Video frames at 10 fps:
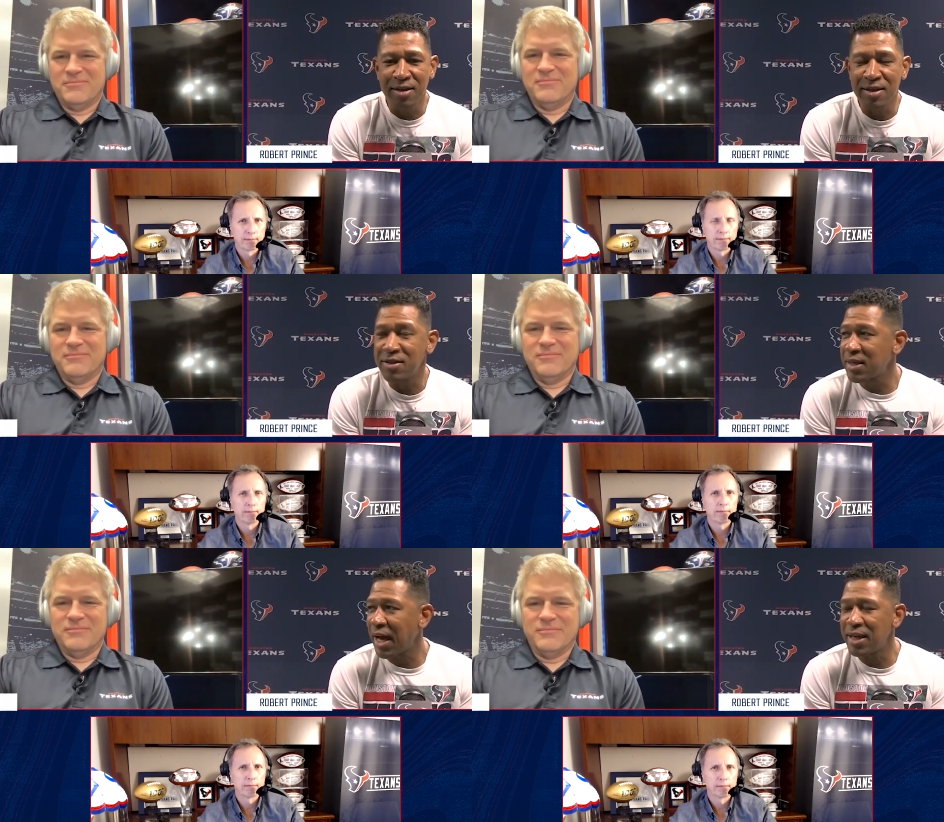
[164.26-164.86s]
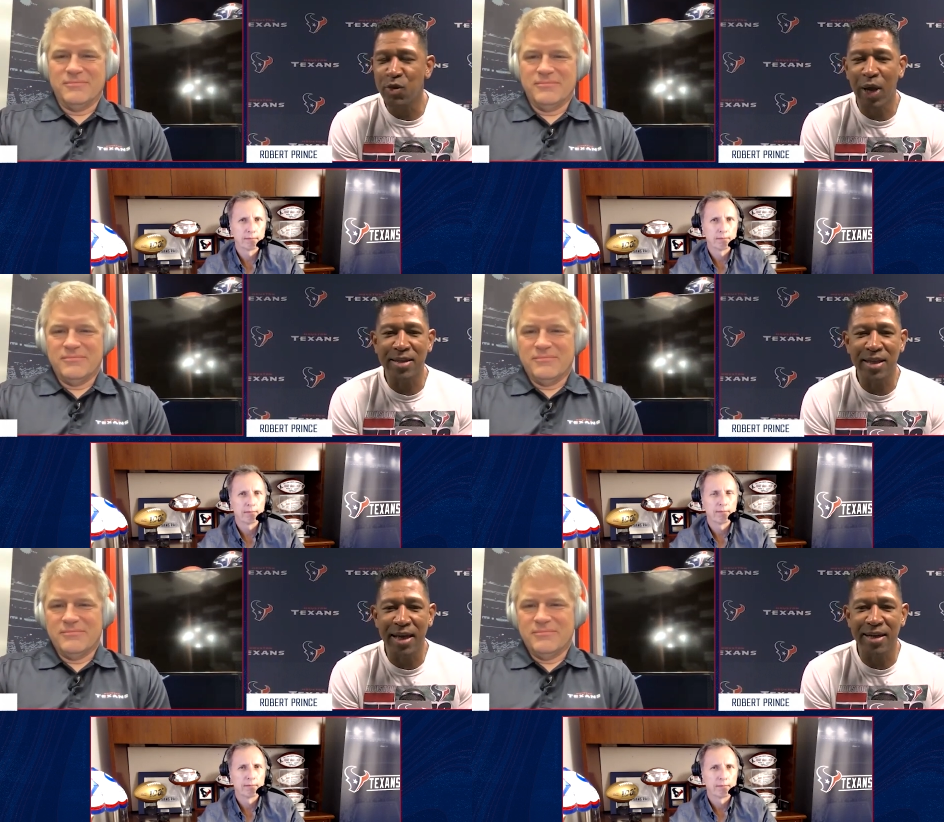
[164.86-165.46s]
Speaker 1: just kind of
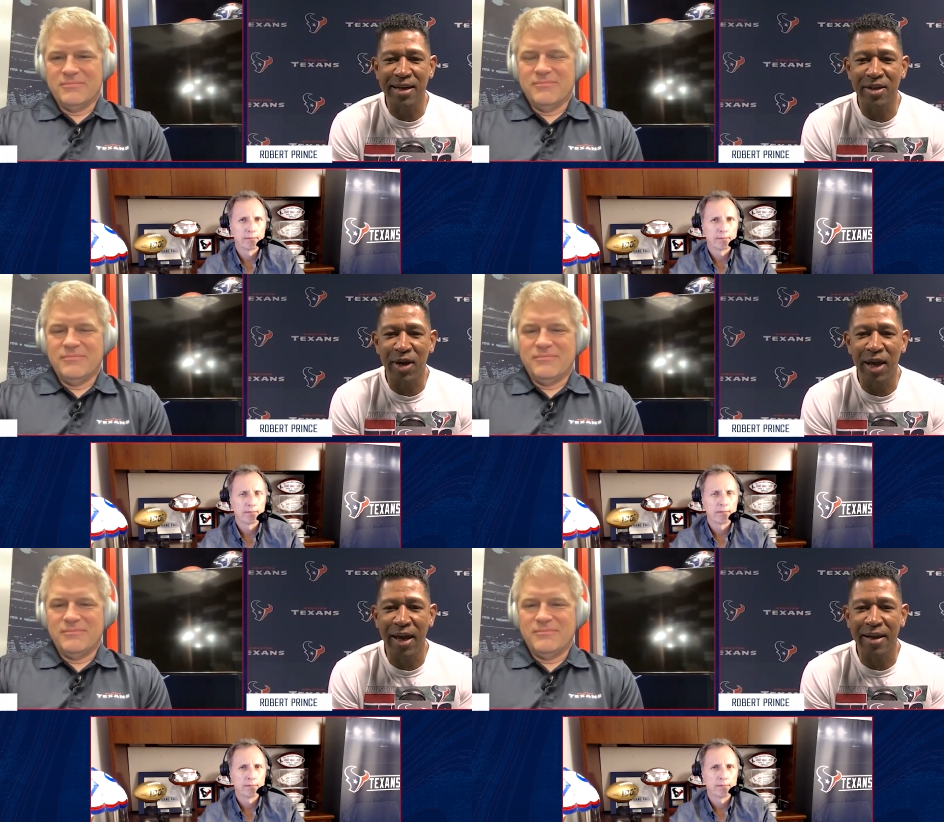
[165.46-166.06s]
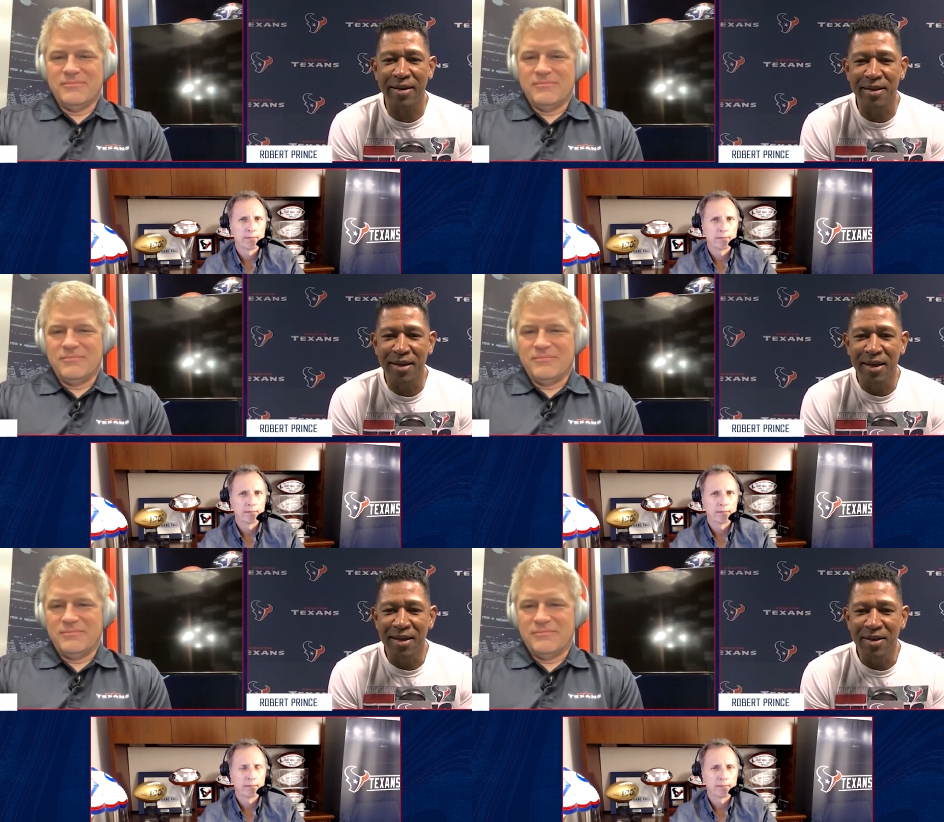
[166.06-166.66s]
translate it in your head and
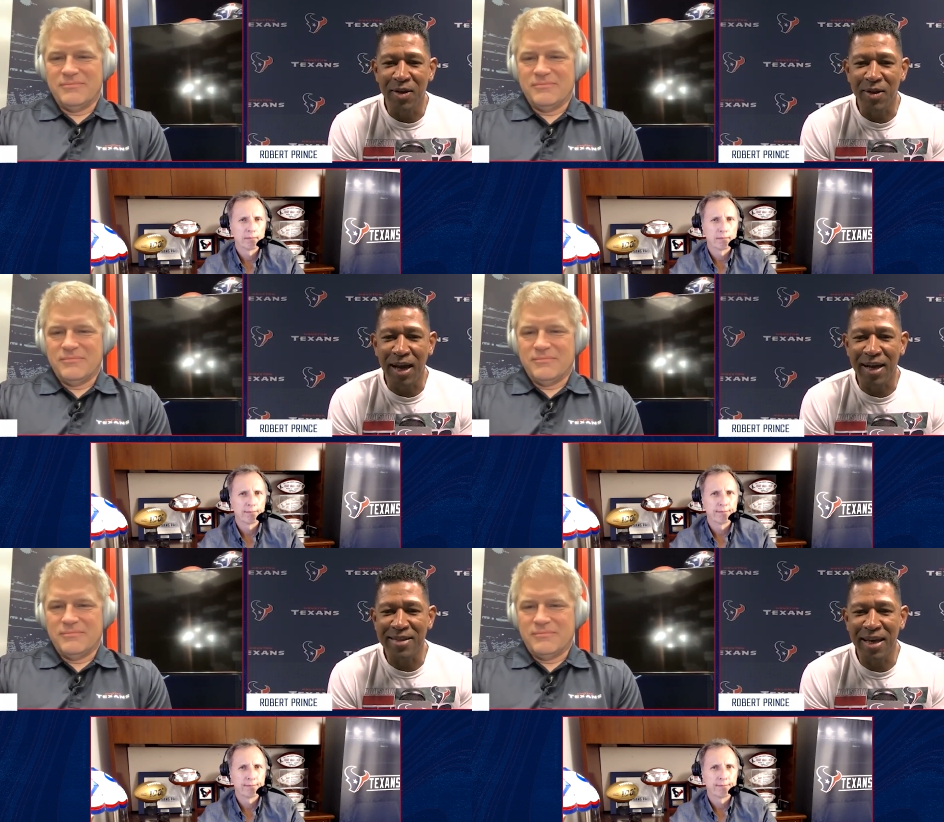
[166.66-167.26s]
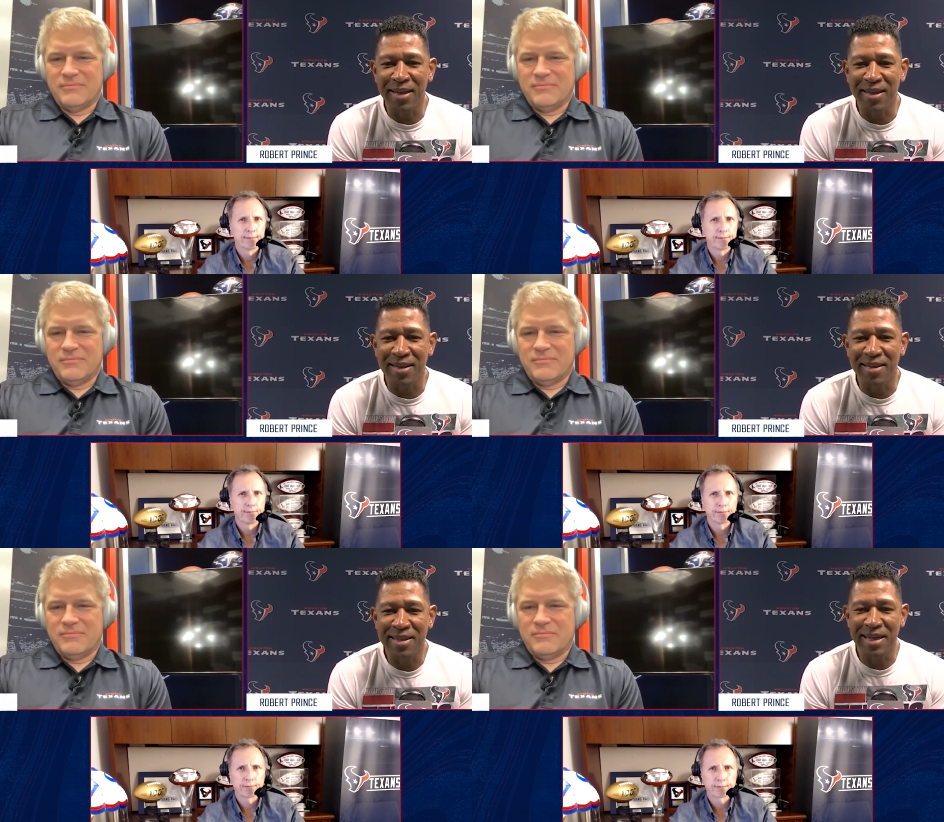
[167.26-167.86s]
you know, I say the
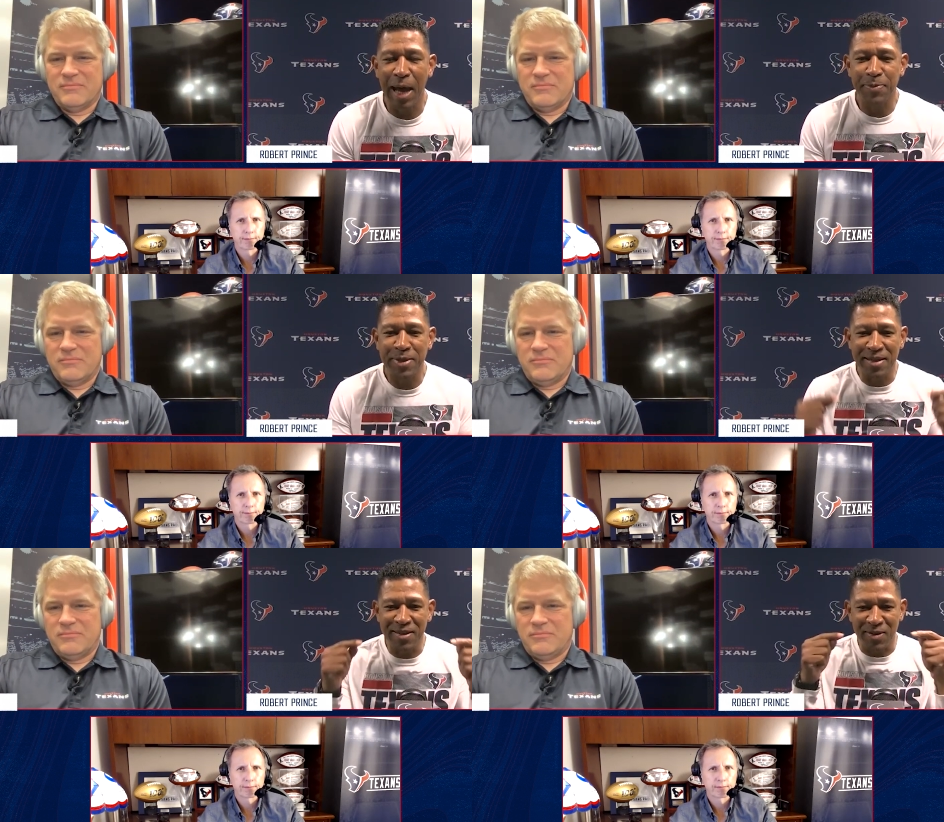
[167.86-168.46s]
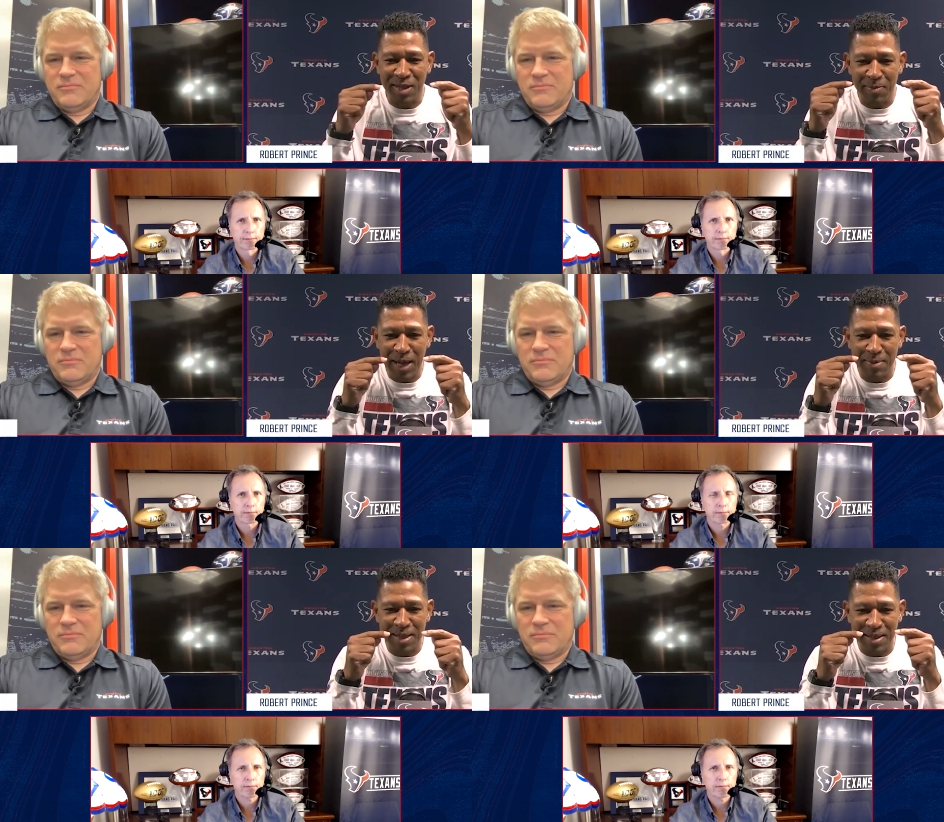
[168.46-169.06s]
synapses are
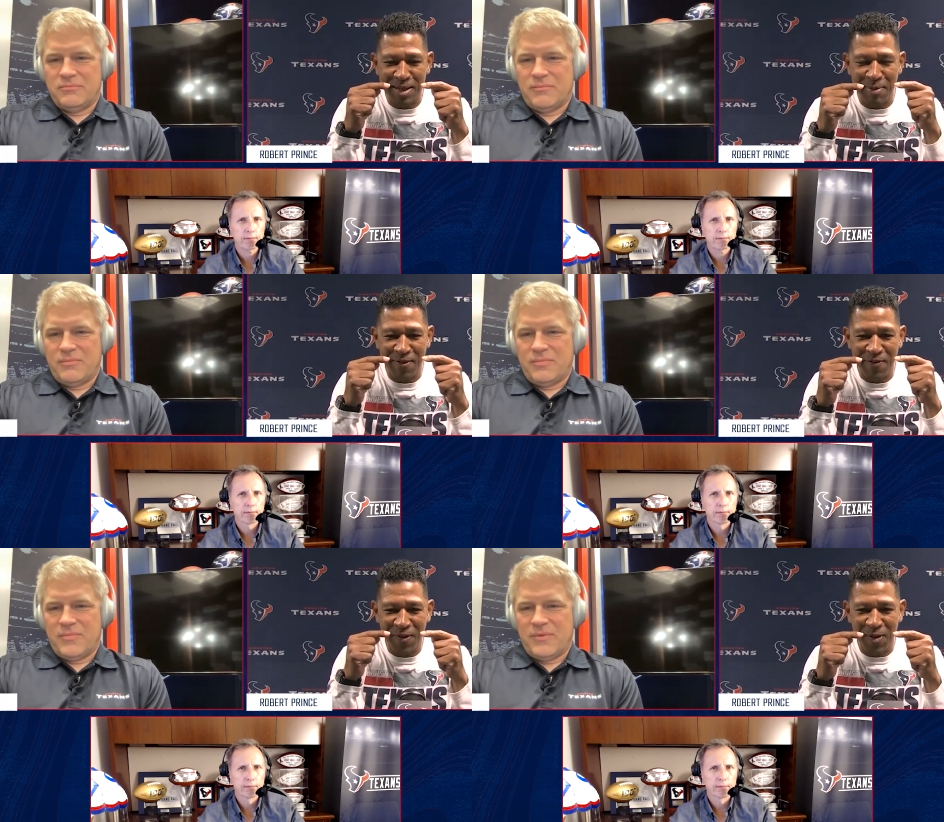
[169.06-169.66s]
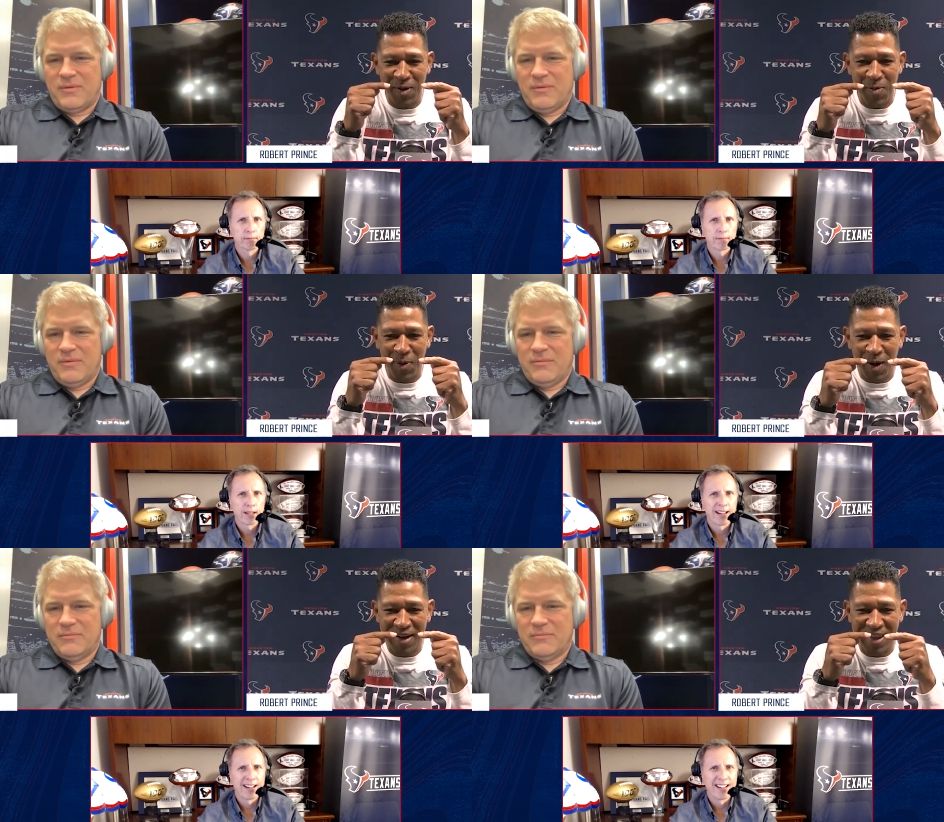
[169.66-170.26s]
sometimes a little bit further
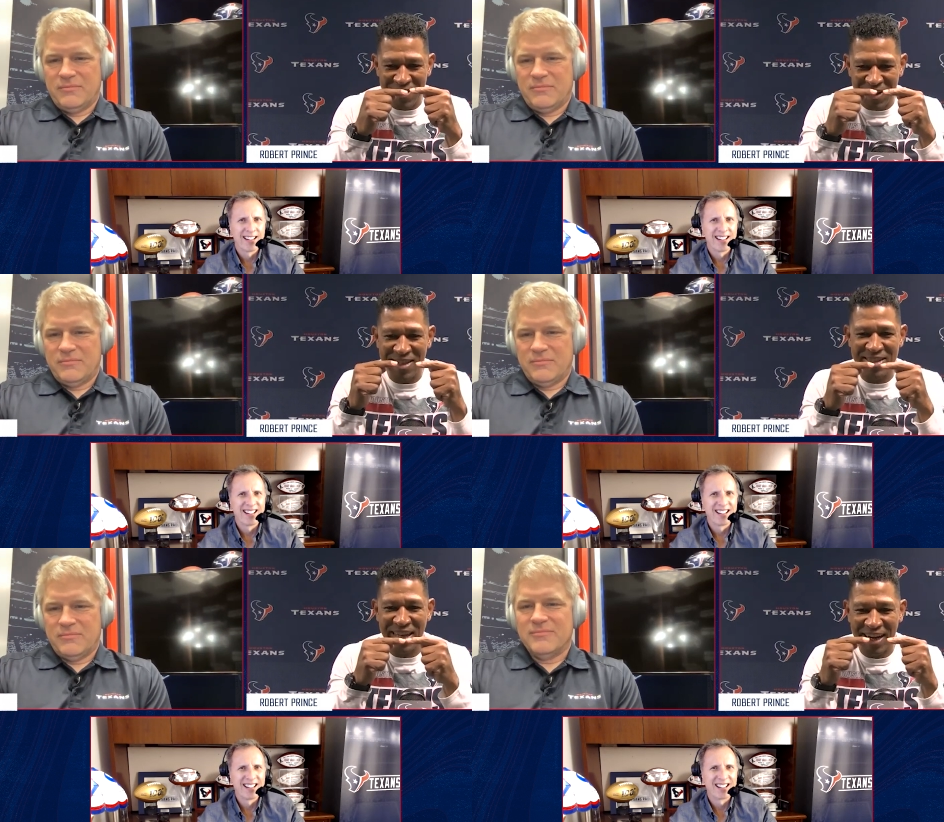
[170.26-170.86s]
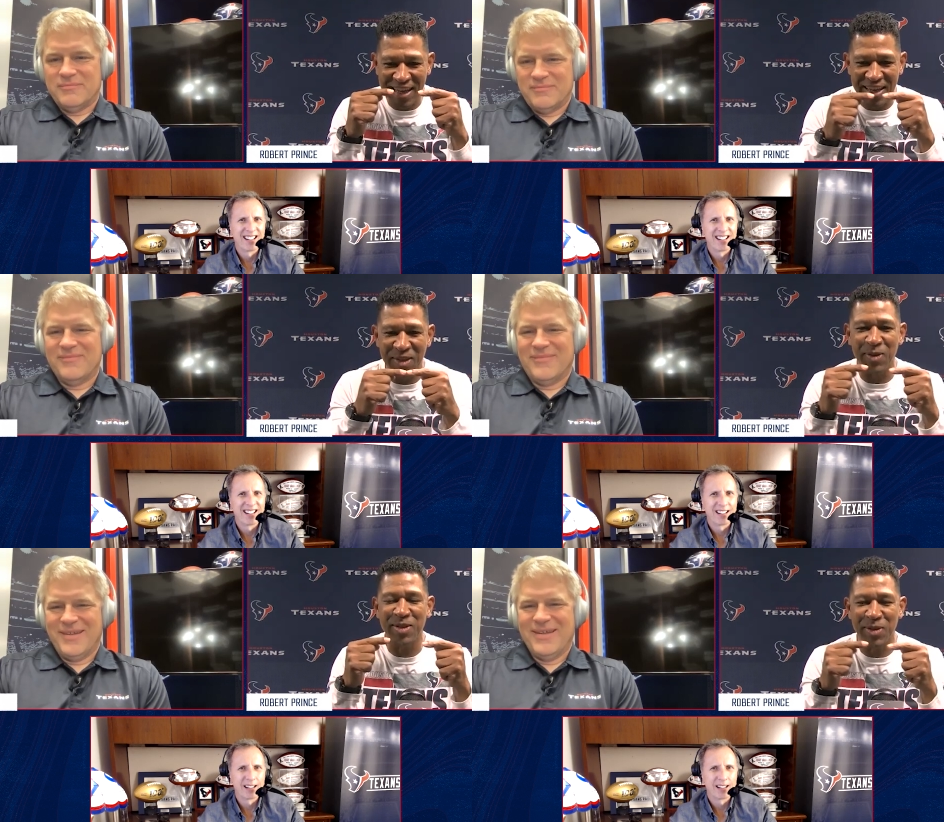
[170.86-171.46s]
apart, and you know, just got to get
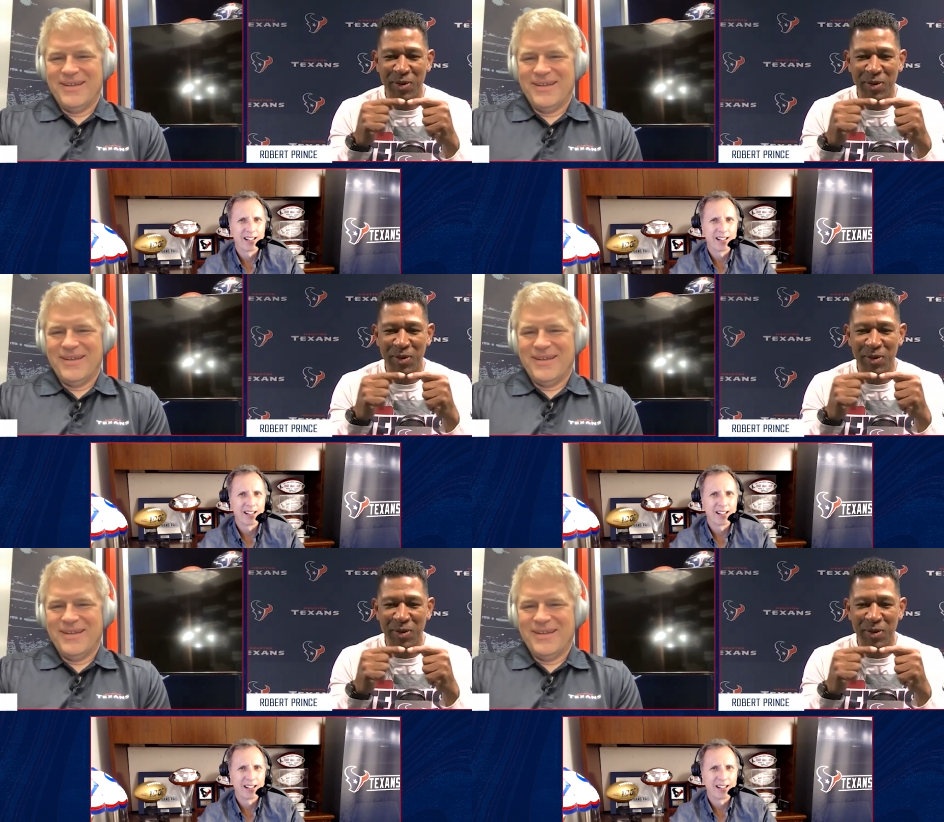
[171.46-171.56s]
used